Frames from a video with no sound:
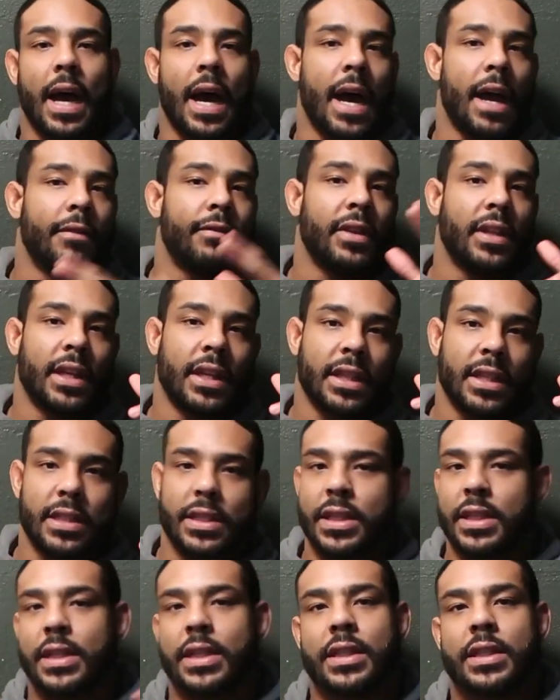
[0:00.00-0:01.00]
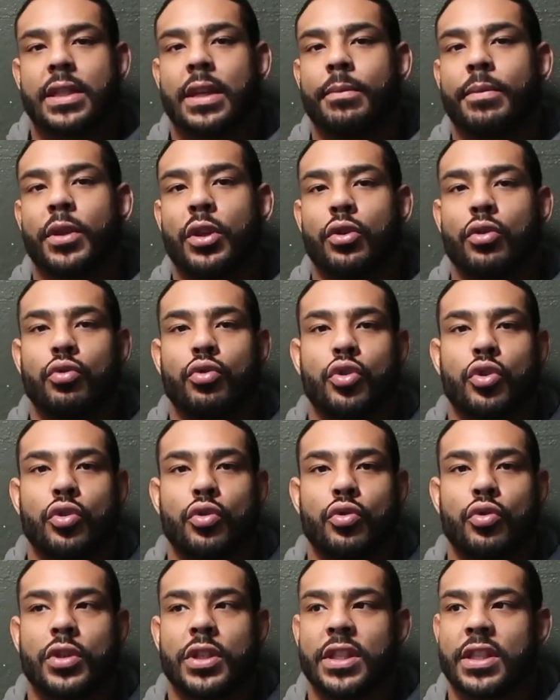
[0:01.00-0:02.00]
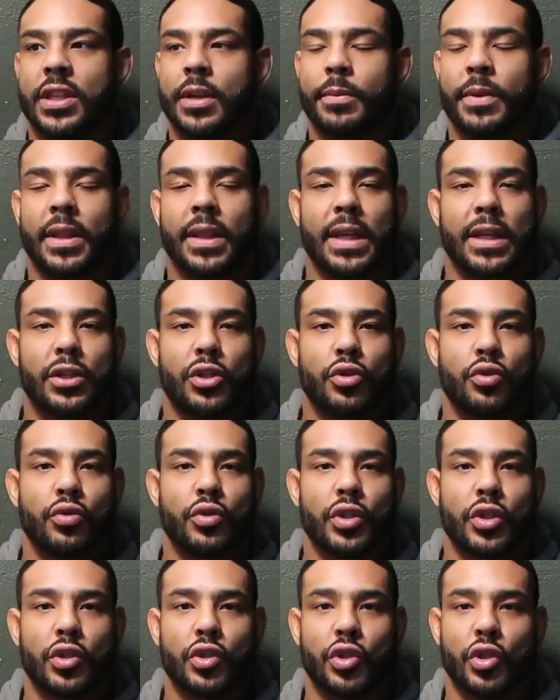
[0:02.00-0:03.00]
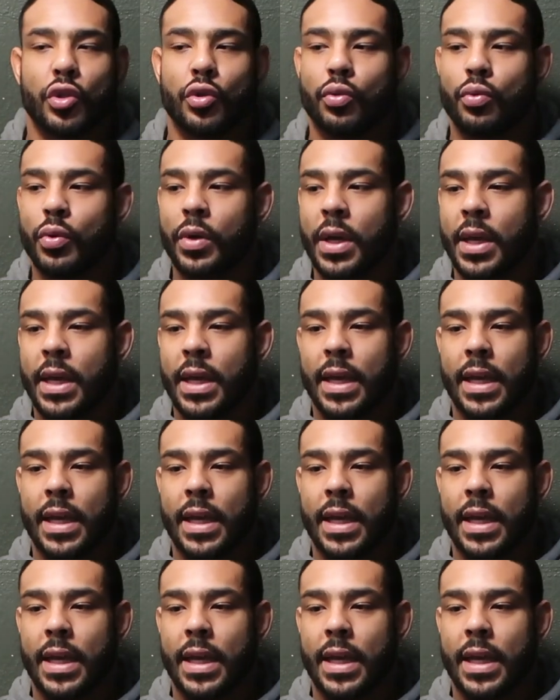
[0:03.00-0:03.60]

I feel like this isn't something you choose, it's something that chooses you